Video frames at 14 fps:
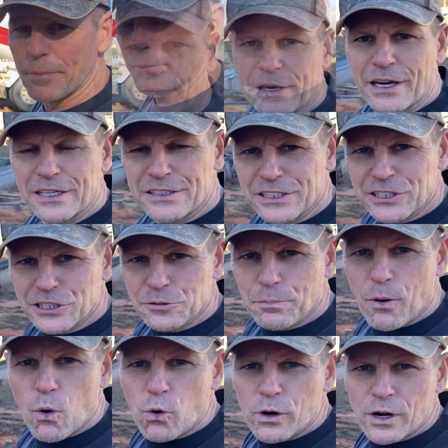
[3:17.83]
Because this is
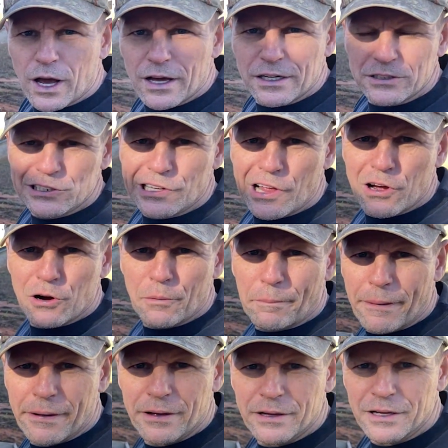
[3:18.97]
poured on a slope,
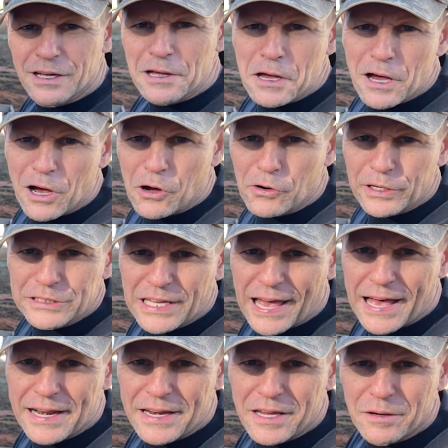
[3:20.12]
Otis
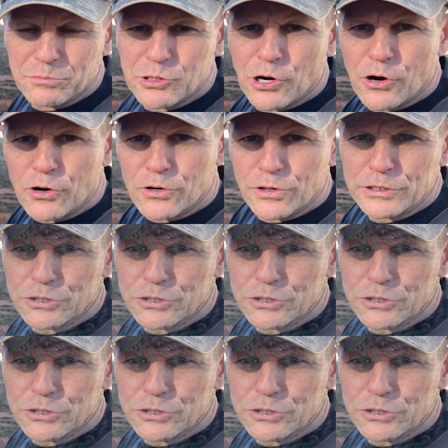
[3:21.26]
had him turn the